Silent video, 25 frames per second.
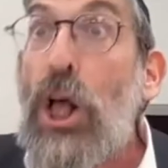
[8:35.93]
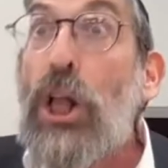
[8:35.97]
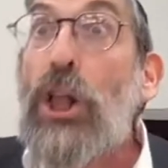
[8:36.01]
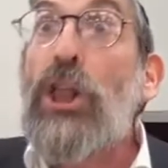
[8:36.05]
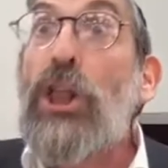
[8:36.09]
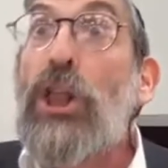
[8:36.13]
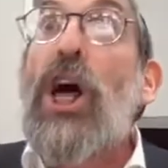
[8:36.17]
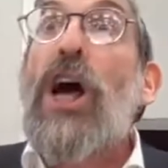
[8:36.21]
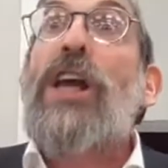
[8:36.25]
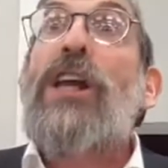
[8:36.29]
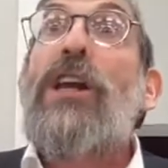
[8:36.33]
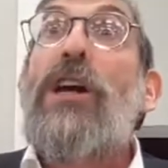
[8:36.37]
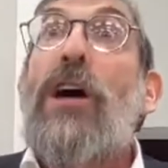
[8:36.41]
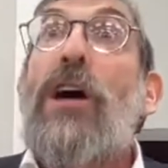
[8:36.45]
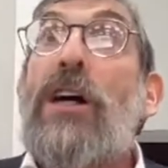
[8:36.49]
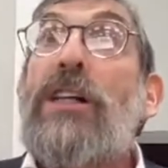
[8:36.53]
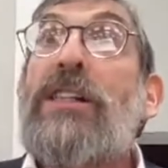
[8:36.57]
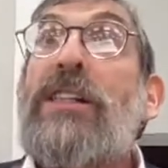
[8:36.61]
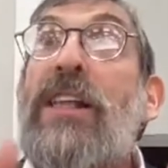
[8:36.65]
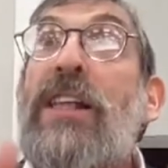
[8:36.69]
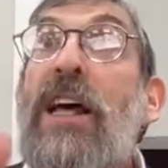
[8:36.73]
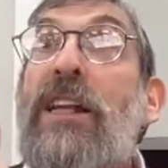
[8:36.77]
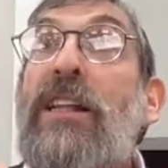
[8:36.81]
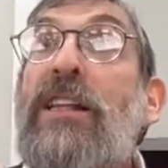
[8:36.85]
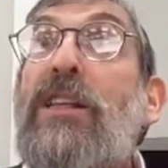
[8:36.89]
Light
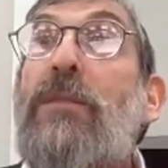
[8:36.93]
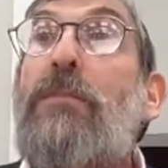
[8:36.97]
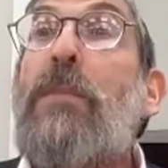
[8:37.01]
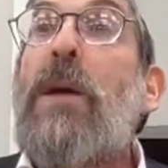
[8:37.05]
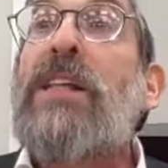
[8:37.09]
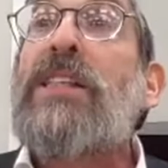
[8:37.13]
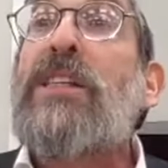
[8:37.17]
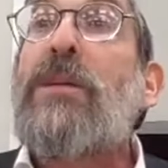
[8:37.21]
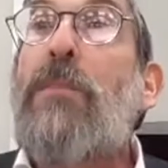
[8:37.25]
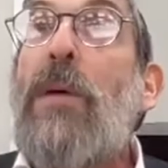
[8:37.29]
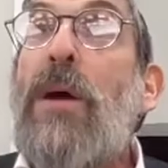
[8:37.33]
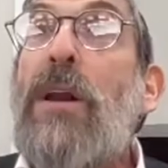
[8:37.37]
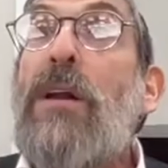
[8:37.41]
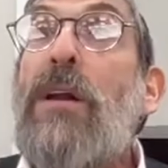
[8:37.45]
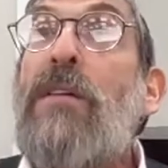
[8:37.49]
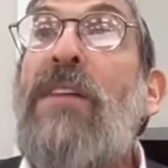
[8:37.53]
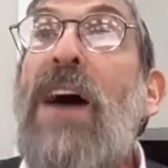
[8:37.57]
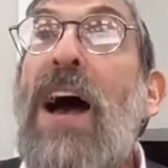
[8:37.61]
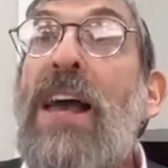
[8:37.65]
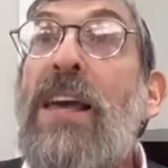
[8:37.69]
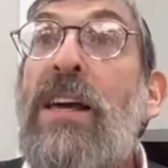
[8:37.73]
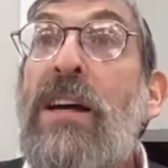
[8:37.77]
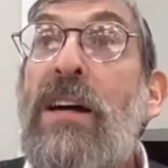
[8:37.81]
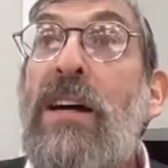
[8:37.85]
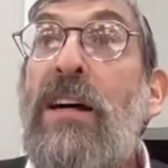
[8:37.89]
us that it depends upon
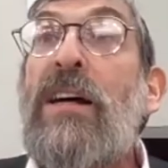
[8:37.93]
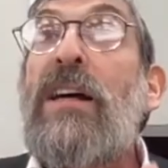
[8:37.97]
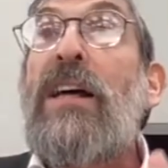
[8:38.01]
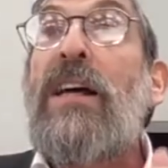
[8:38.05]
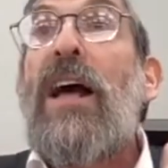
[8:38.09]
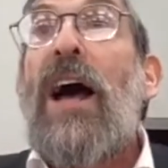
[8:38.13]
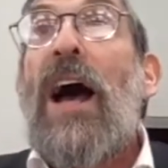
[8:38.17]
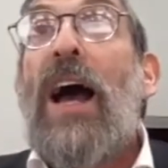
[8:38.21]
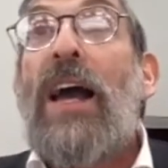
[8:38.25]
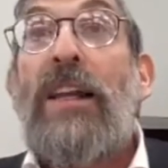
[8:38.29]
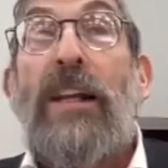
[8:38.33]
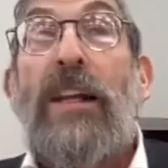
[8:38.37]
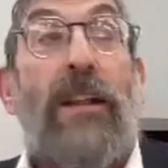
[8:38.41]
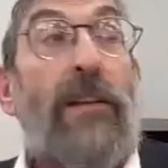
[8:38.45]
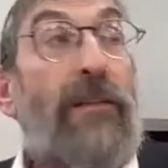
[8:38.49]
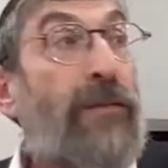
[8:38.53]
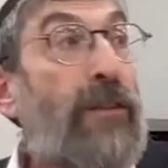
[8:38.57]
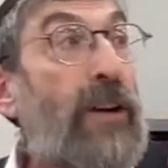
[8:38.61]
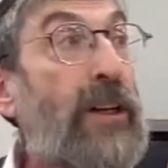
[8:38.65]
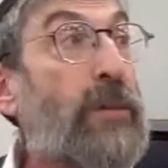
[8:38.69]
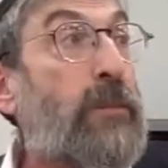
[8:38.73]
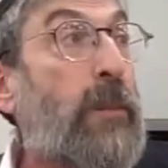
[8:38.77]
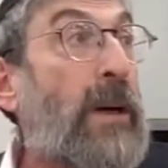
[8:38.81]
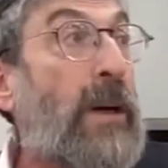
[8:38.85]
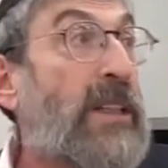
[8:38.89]
Havaya. I need the
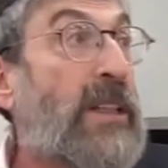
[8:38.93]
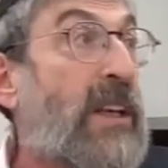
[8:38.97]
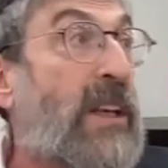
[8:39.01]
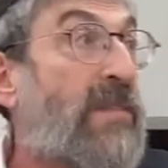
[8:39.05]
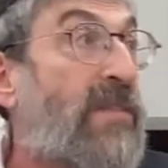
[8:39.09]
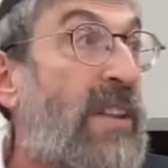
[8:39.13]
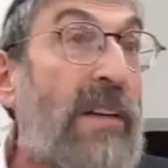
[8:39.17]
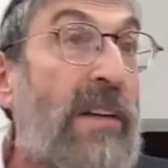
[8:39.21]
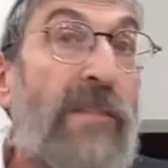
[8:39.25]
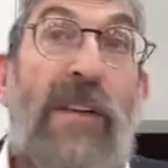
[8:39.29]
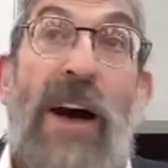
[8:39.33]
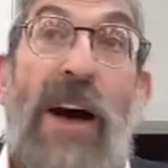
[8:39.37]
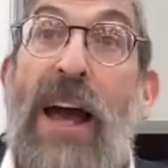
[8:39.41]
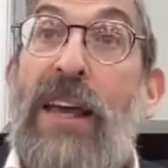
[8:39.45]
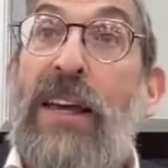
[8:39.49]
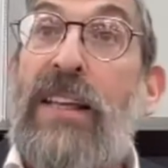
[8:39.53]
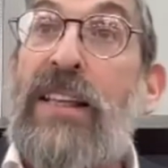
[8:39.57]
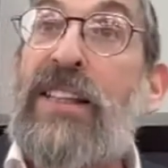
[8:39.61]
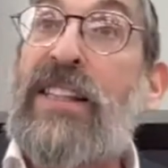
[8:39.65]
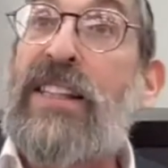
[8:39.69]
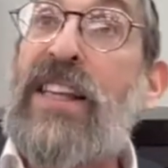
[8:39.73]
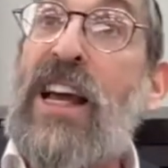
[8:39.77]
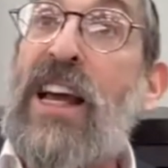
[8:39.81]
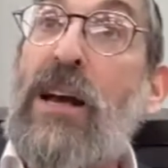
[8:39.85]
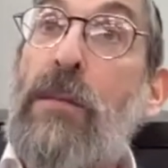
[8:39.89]
first Pasuk for the Havaya,
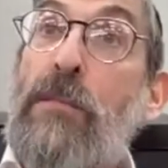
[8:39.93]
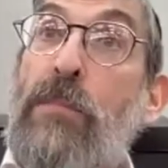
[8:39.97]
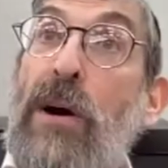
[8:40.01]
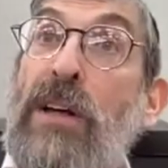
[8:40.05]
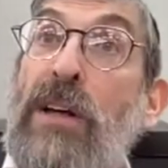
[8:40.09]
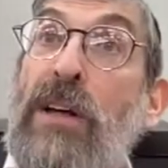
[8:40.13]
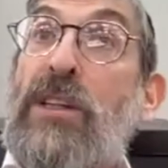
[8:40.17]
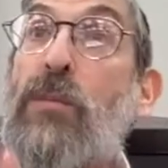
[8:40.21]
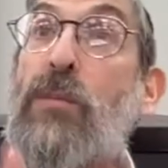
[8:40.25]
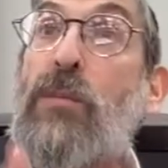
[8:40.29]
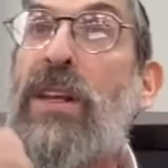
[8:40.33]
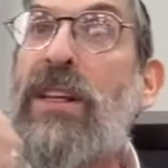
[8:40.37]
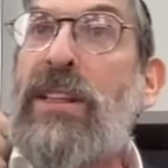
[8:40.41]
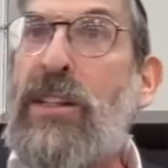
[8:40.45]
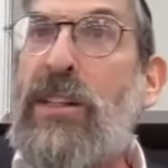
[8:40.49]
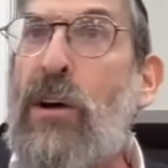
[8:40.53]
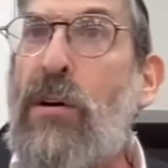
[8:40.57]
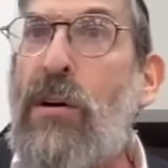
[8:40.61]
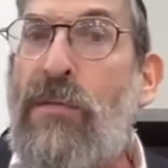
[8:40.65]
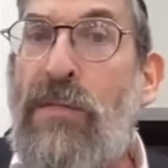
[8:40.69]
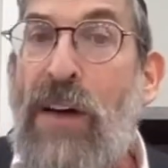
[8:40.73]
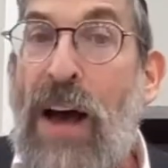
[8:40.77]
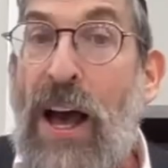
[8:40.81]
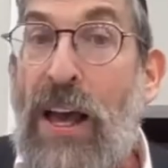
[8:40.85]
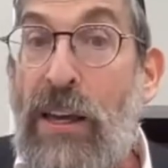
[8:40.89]
the second Pasuk where there's
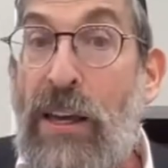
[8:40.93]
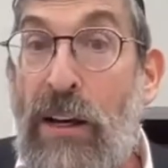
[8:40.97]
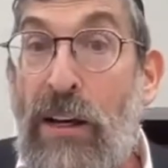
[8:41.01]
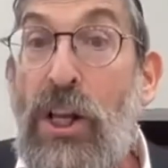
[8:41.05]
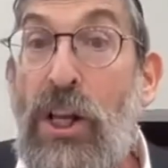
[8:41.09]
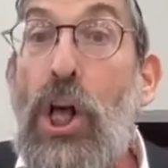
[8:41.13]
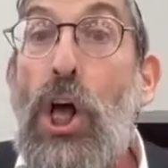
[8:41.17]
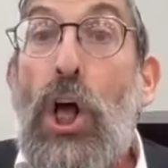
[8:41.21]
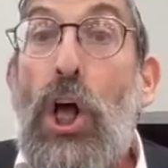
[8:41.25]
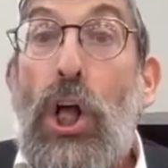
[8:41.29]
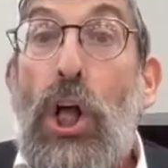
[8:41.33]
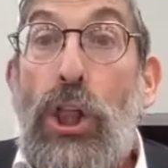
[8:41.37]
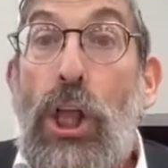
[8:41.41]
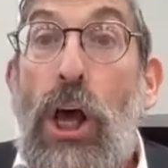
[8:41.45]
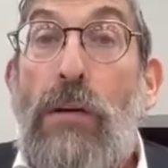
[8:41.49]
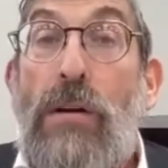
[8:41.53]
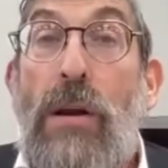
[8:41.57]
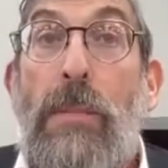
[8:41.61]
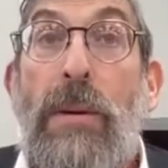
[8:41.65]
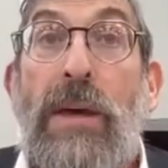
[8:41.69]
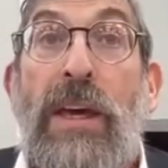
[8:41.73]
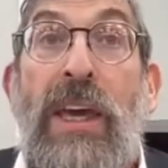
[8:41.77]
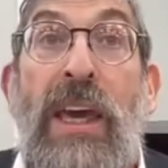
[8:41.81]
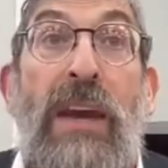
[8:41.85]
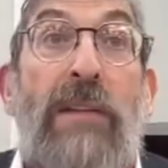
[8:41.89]
no Havaya. Light
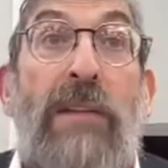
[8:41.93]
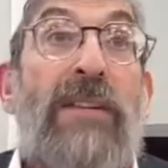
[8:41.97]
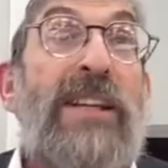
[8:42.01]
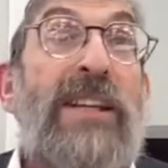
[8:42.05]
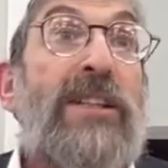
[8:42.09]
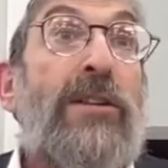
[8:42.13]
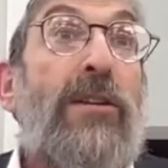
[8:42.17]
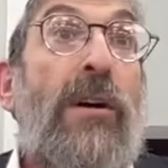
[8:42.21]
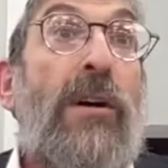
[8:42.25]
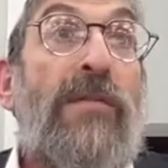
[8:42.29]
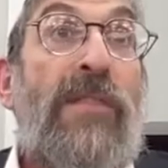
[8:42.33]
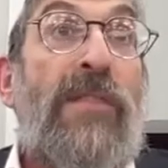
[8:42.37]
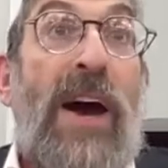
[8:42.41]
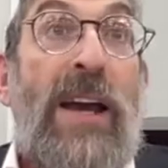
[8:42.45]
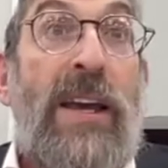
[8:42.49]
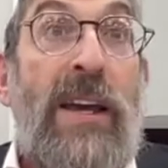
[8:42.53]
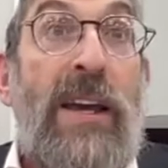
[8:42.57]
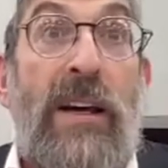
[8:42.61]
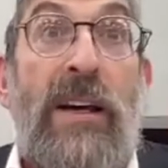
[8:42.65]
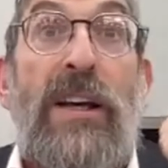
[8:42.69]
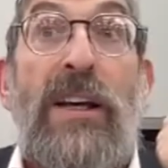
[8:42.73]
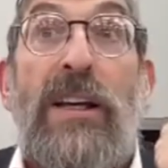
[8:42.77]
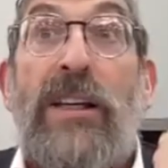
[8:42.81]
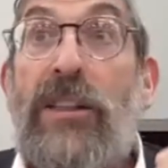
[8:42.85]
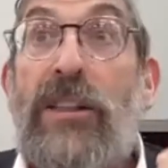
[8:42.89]
Rabbi Akiva, there's no
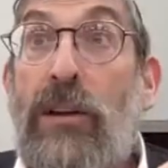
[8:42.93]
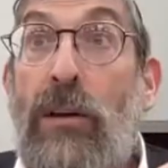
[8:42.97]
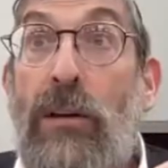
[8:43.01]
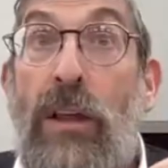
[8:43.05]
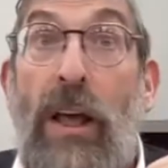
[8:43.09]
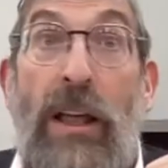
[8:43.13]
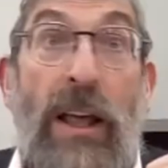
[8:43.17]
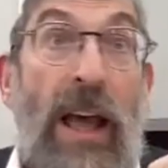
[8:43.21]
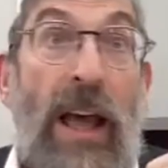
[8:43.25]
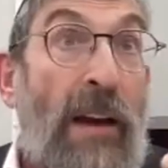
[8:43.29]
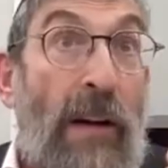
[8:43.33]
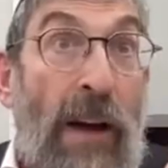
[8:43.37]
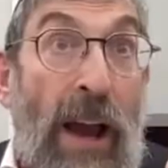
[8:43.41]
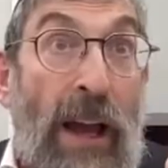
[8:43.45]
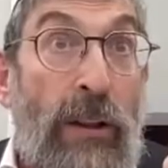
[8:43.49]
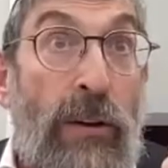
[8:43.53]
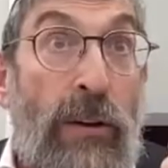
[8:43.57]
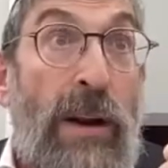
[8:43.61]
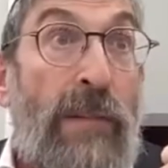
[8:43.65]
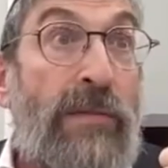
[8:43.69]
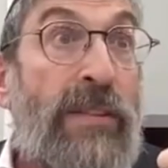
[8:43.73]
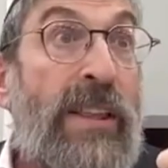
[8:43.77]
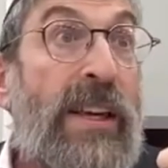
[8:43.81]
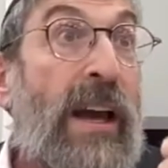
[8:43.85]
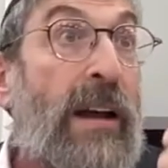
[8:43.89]
Havaya, so I
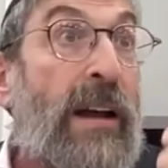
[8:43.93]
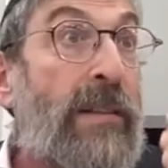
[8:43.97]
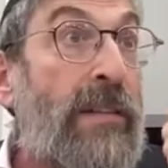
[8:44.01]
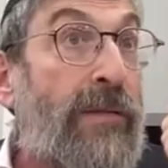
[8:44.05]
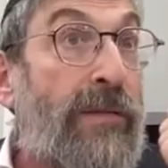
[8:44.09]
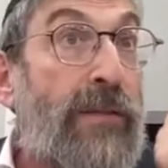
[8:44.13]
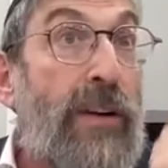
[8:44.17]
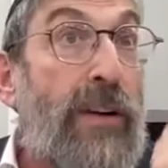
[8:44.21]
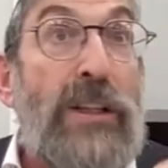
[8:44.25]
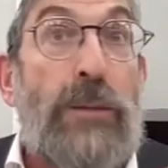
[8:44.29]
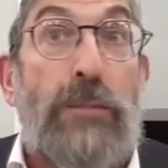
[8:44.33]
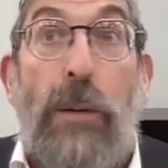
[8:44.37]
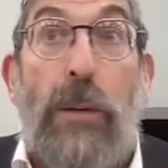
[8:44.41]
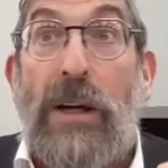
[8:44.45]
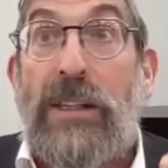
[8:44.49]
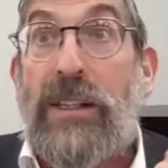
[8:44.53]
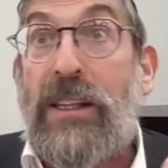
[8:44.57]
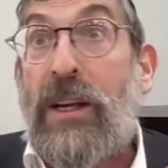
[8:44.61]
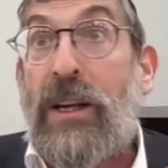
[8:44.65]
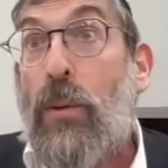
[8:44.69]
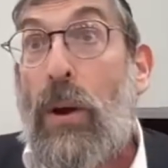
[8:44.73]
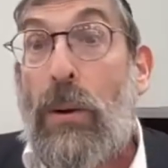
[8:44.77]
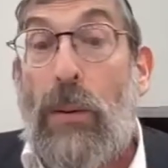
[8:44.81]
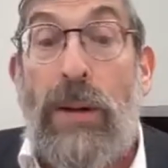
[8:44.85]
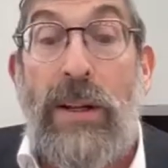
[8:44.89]
learned everything out in the first
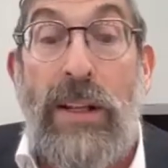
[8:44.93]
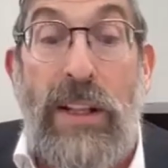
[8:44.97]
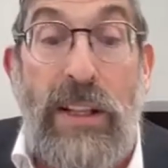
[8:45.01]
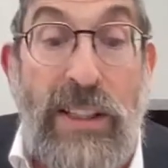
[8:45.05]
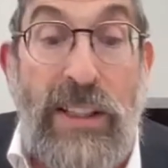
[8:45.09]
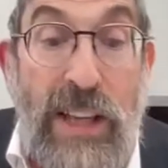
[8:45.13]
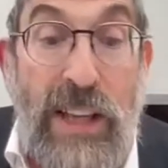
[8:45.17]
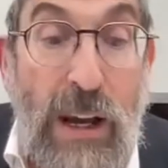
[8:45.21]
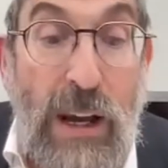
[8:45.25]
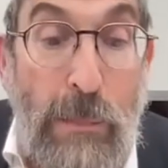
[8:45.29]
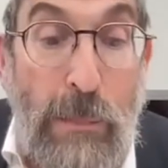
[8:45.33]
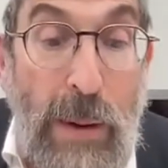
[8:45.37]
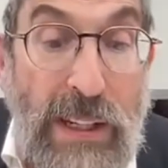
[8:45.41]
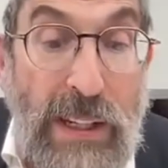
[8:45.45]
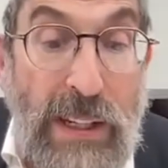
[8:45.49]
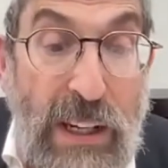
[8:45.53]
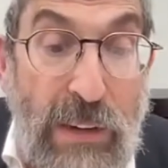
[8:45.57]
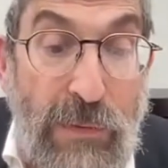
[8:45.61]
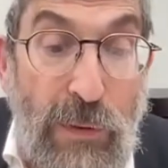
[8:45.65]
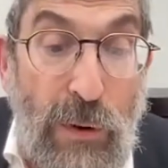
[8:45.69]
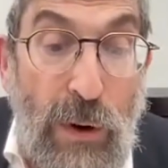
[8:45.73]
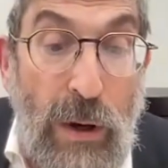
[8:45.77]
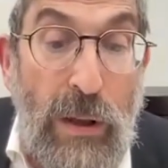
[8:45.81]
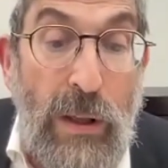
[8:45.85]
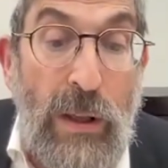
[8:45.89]
Pasuk. What do I need the second
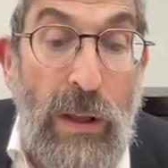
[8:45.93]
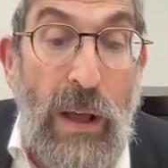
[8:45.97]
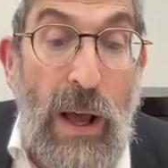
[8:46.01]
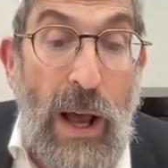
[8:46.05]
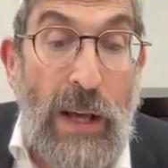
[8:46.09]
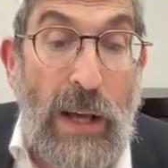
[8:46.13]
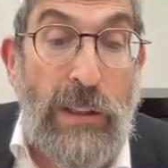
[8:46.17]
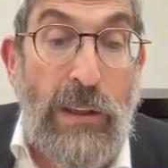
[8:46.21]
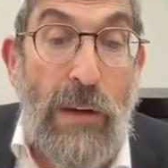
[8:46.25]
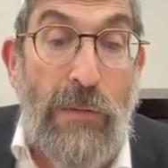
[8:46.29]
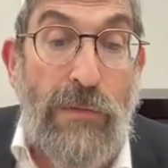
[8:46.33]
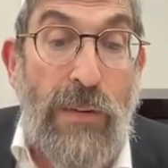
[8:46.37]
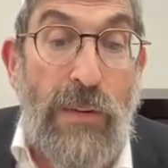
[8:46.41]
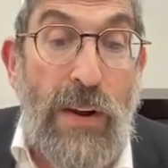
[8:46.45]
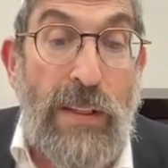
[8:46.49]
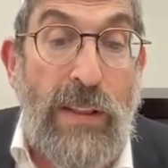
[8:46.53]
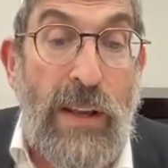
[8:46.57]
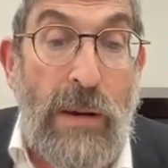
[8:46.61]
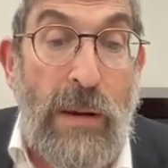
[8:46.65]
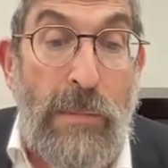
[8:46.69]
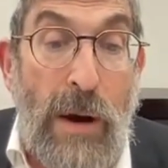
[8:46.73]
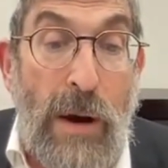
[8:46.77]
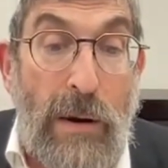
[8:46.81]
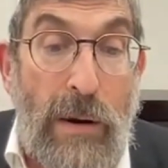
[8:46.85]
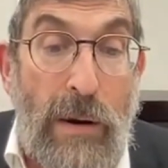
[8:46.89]
Pasuk for? I say Fred the
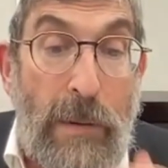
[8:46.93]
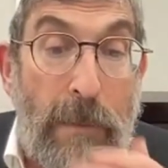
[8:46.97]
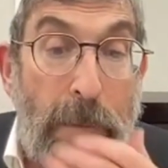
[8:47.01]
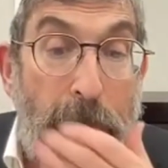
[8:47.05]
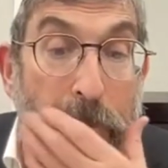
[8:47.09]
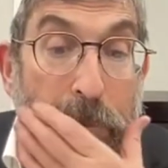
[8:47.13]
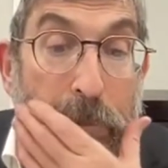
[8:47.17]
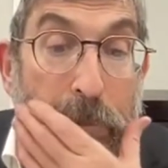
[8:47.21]
Gemara.